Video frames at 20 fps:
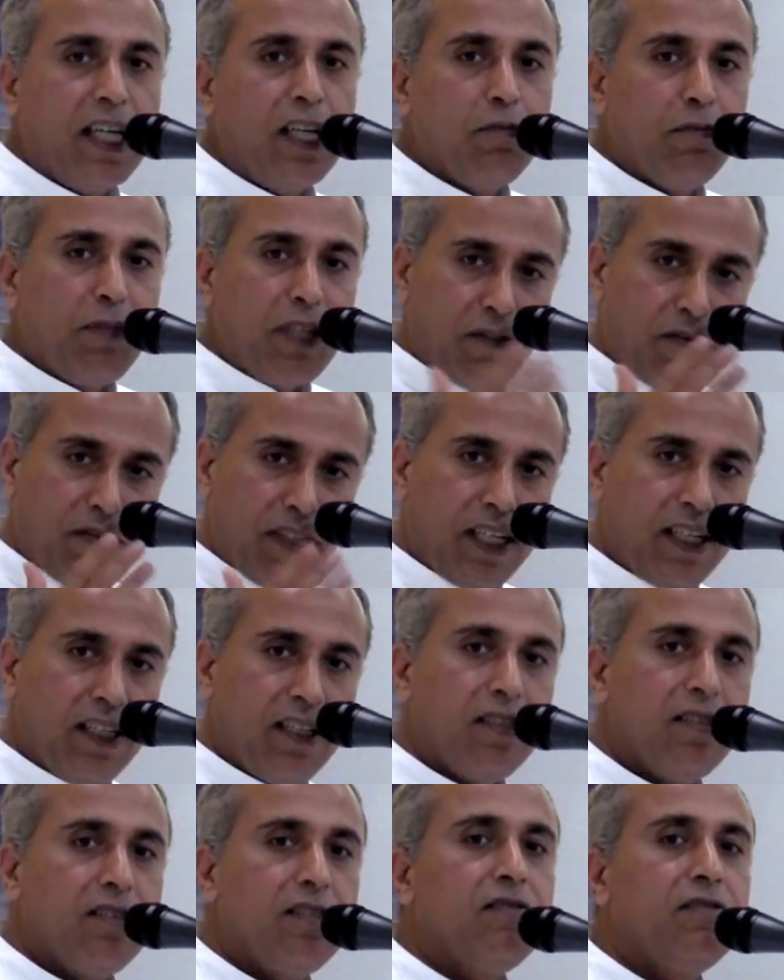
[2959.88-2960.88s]
In
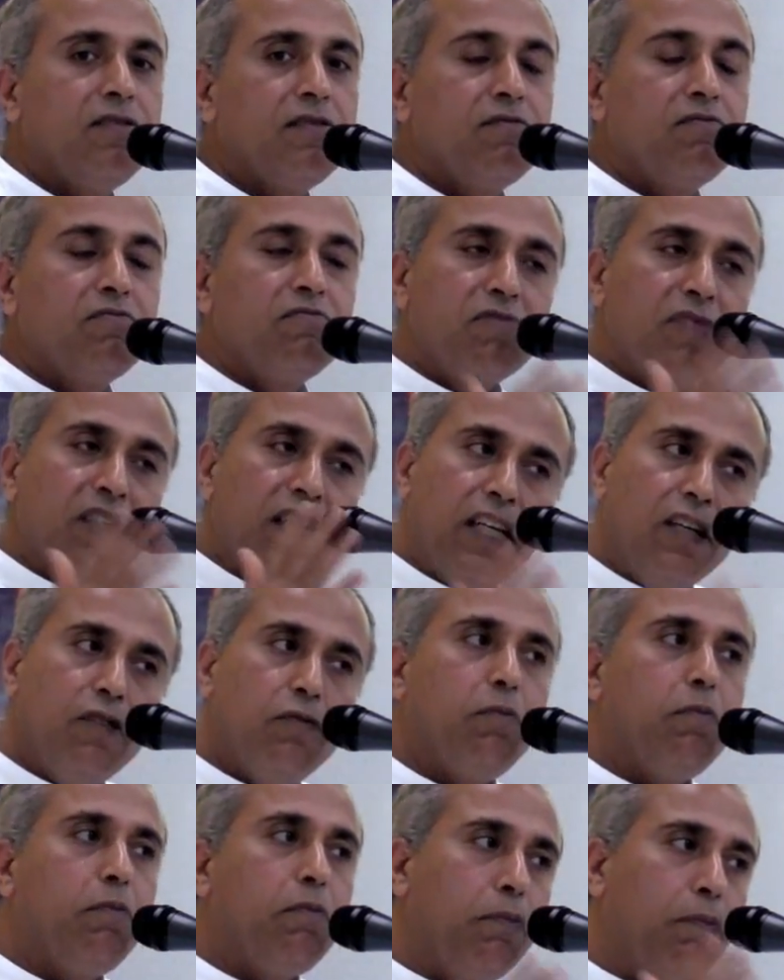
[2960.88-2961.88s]
between,
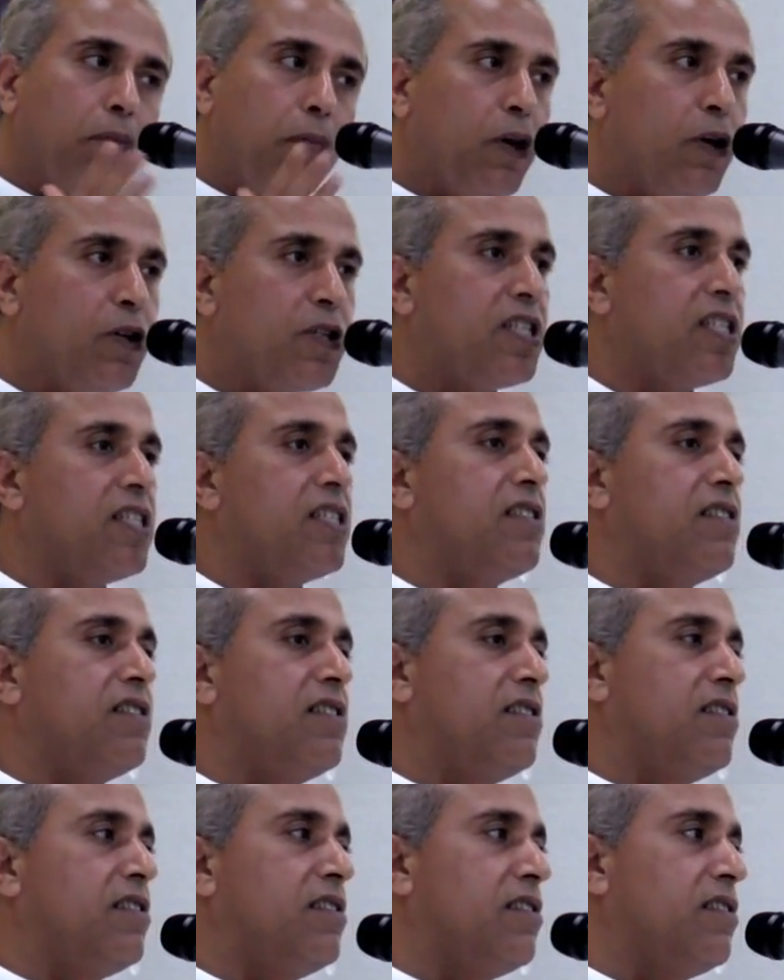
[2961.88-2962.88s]
give
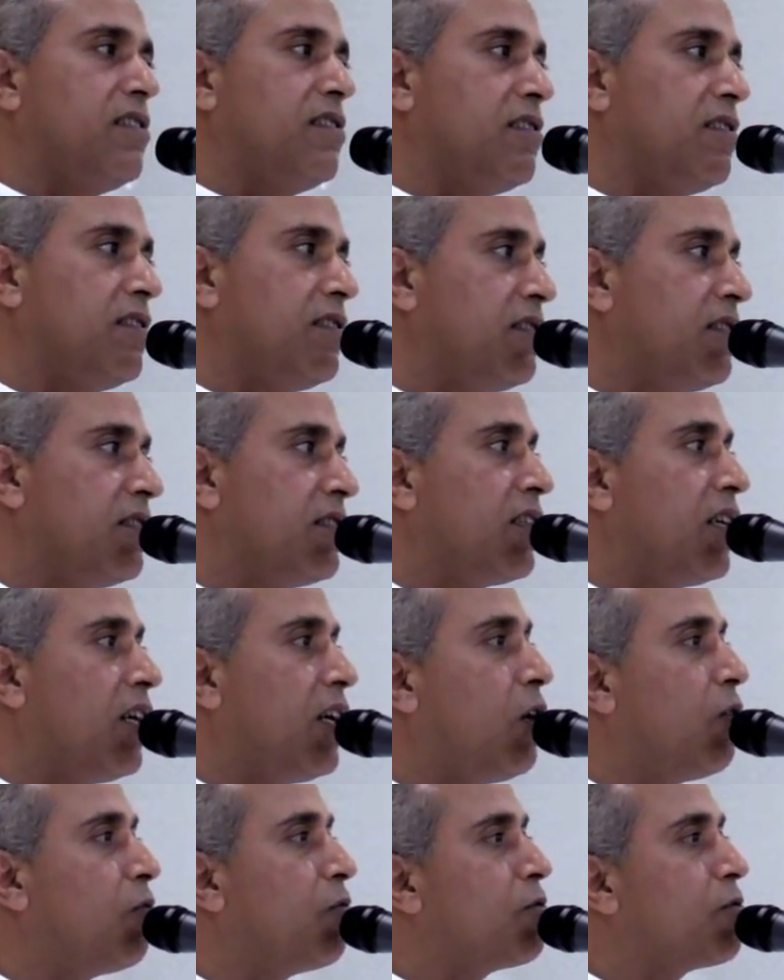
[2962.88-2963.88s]
pauses
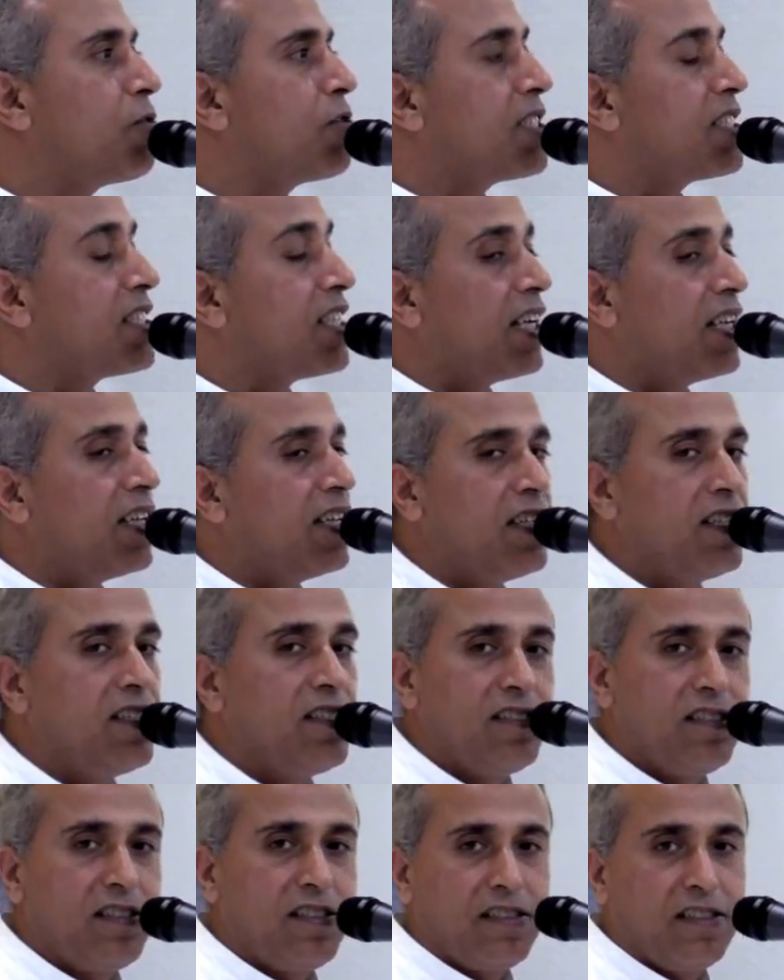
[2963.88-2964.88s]
of
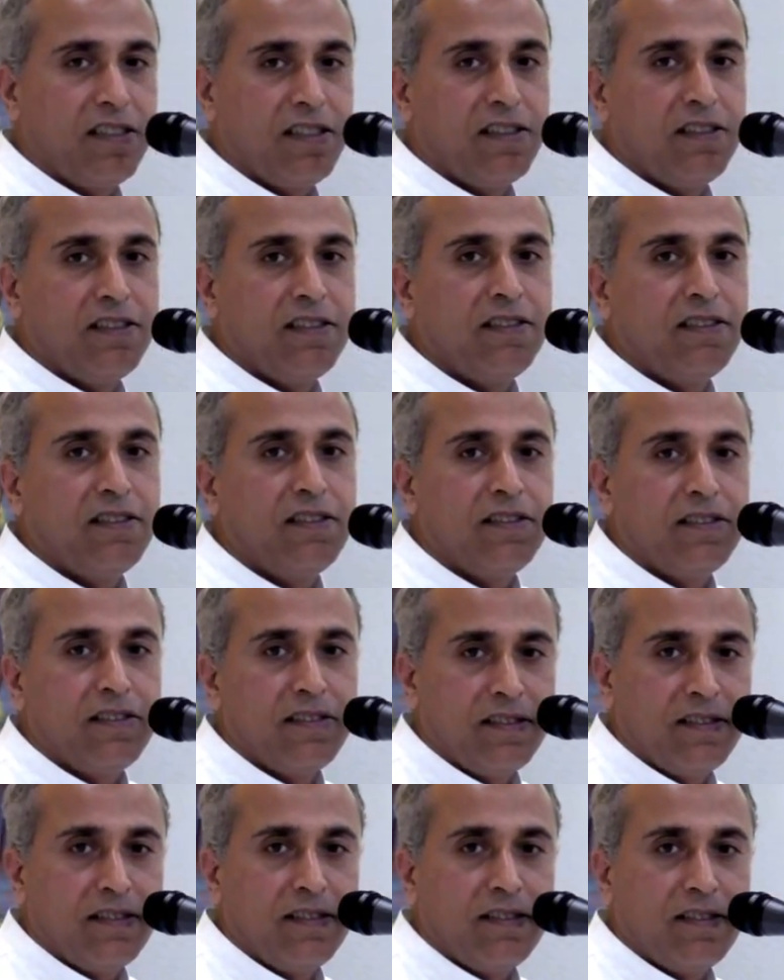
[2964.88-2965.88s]
silence.
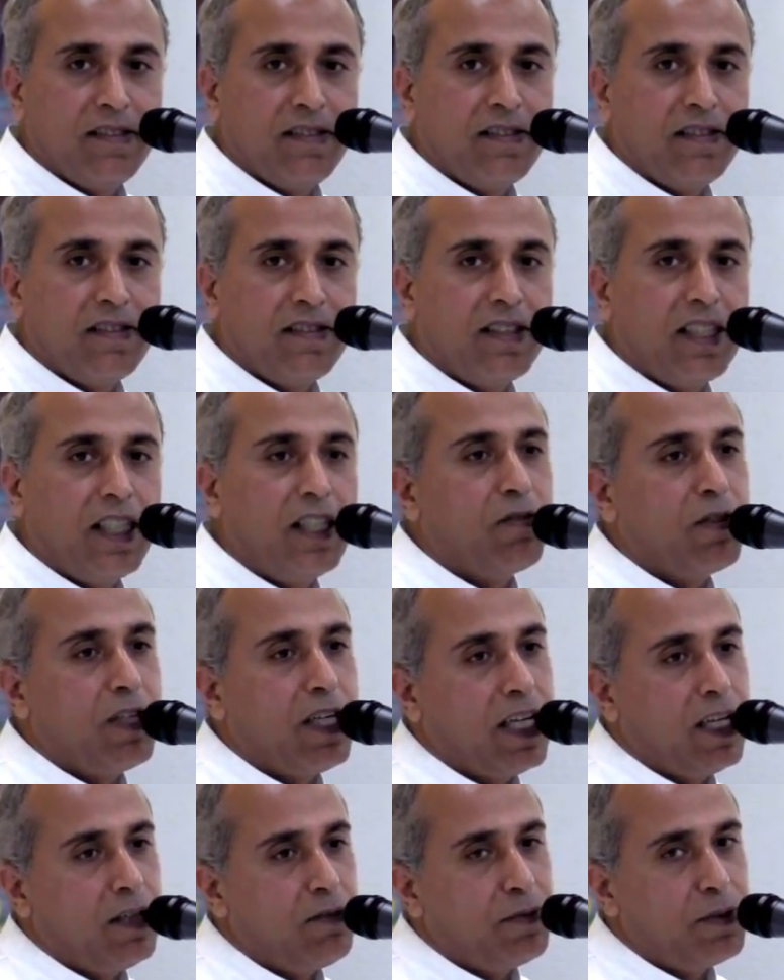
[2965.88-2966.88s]
It
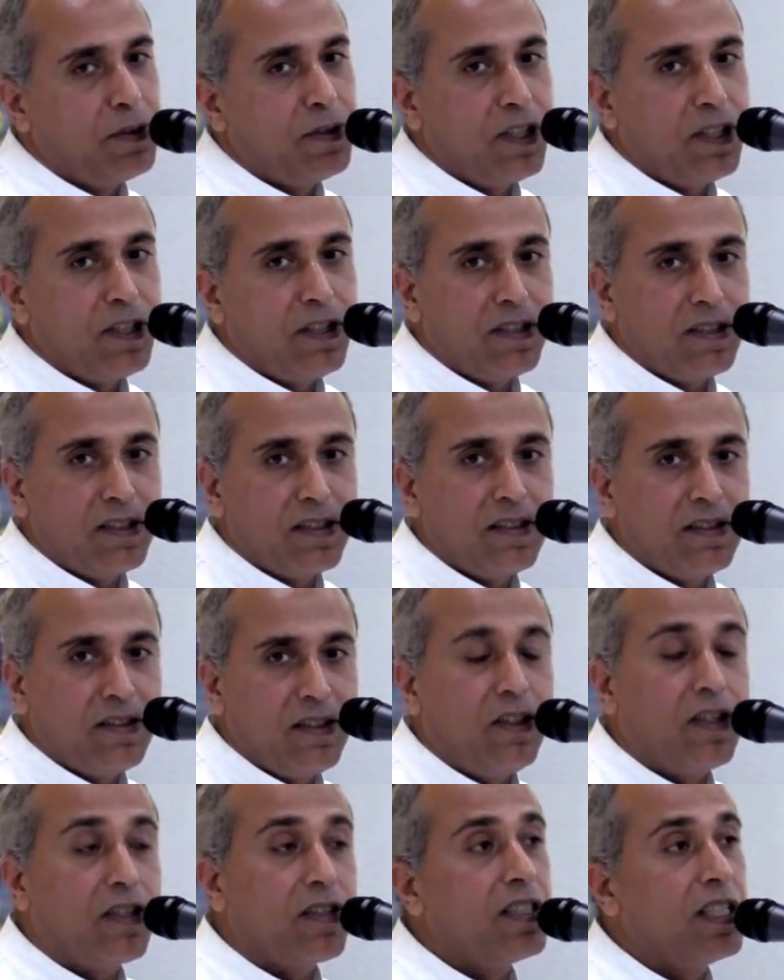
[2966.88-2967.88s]
will help you a
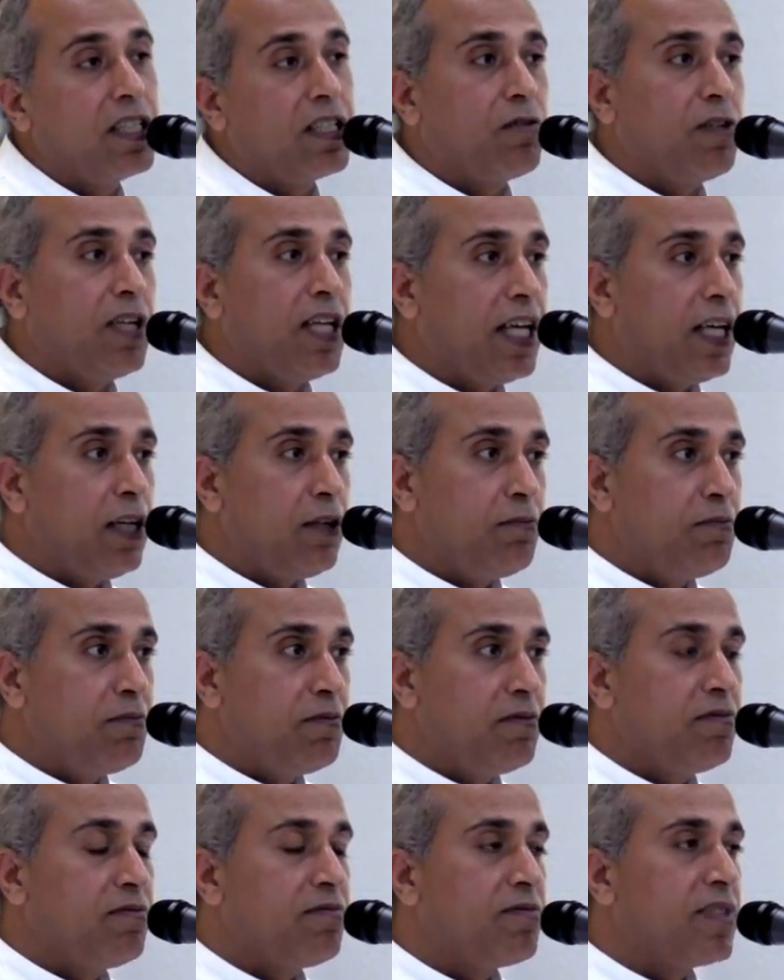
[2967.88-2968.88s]
lot. Or it
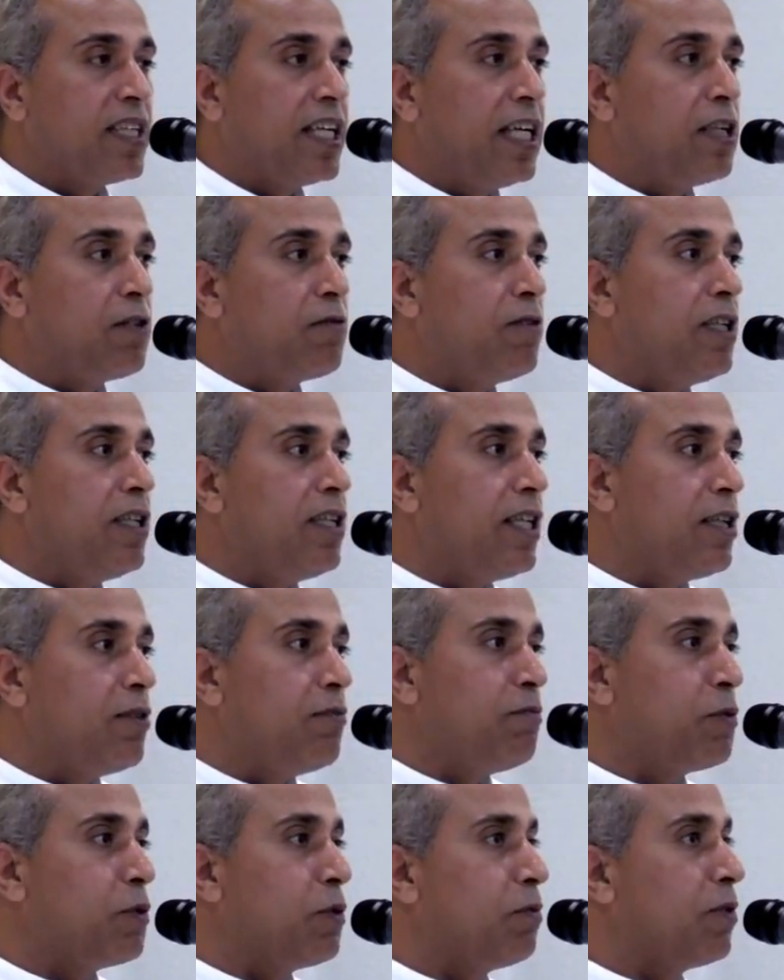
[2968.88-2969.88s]
will
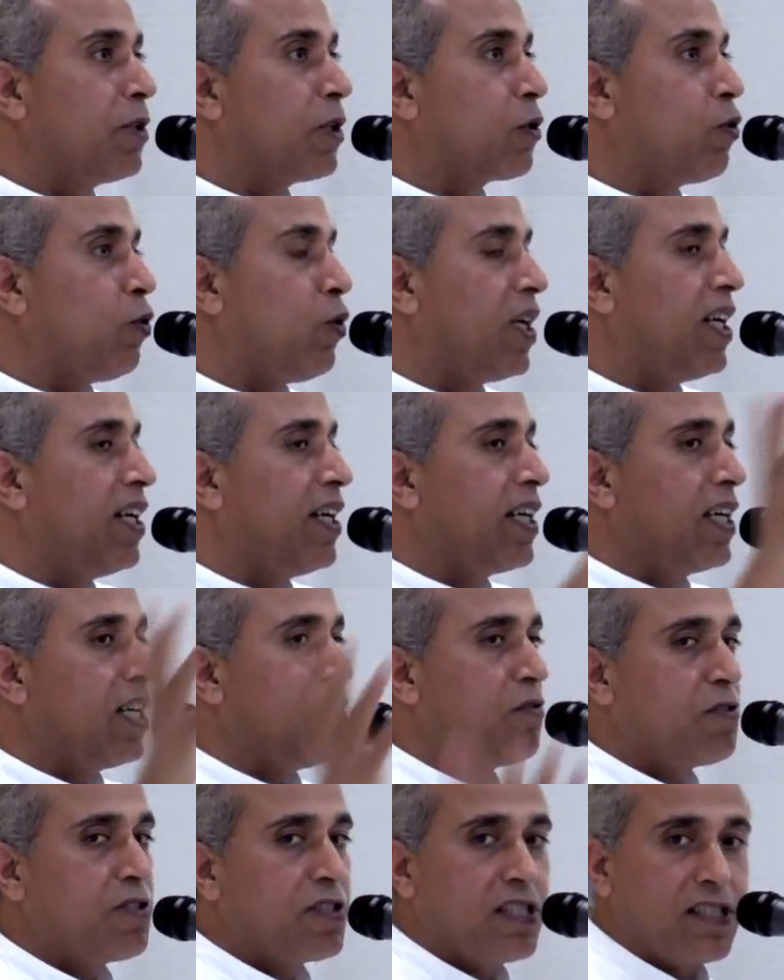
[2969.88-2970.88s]
improve the quality
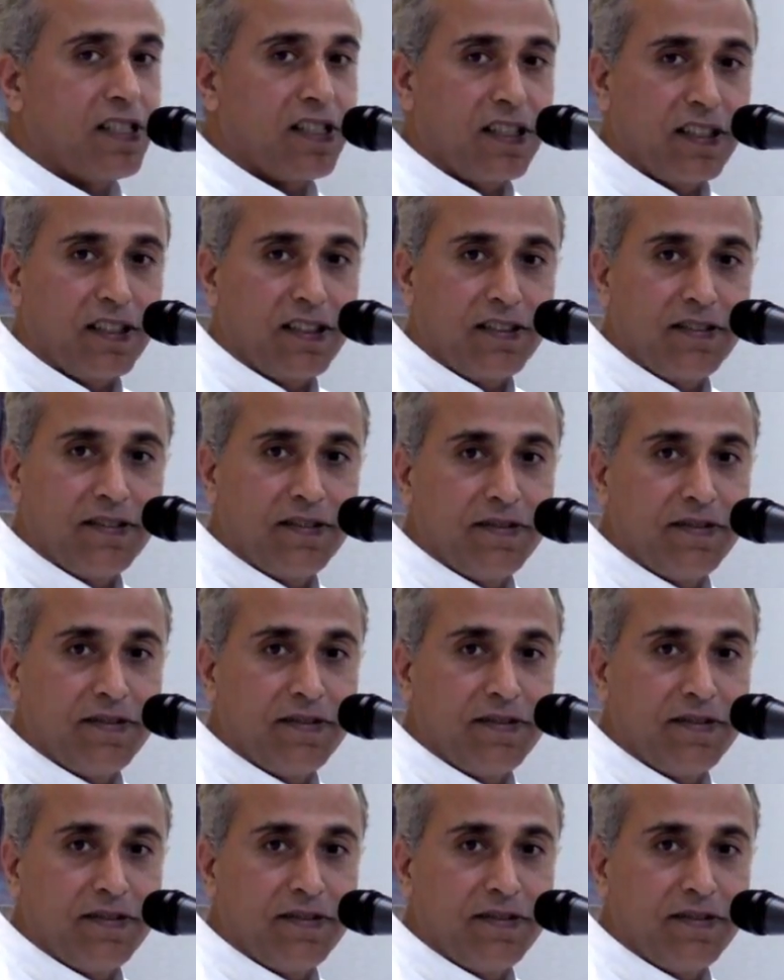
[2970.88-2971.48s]
of session.